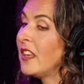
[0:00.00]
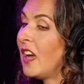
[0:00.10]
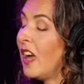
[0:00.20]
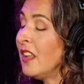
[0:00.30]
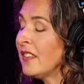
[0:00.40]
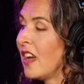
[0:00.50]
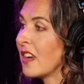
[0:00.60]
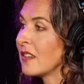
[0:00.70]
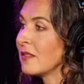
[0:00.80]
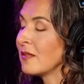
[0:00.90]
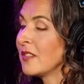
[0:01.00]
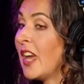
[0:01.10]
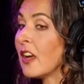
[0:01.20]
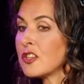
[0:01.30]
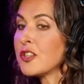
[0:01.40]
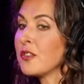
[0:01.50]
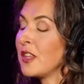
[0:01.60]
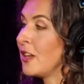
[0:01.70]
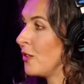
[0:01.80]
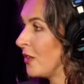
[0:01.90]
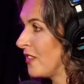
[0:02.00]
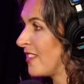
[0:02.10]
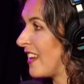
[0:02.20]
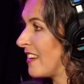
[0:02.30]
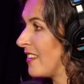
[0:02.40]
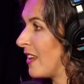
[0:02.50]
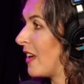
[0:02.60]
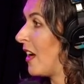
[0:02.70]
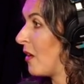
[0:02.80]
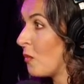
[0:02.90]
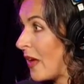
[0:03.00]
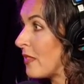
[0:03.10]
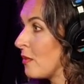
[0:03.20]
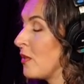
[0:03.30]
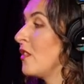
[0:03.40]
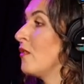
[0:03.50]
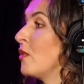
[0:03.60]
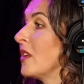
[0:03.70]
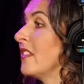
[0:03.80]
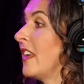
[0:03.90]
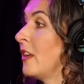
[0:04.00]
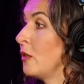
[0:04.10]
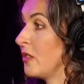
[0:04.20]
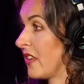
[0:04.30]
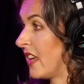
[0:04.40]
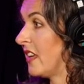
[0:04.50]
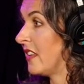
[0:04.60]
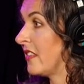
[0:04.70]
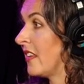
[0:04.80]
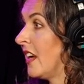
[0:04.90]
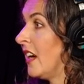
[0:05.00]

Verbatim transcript: and I'll talk, yeah, sure, the adults that uh, went through the divorce and whose kids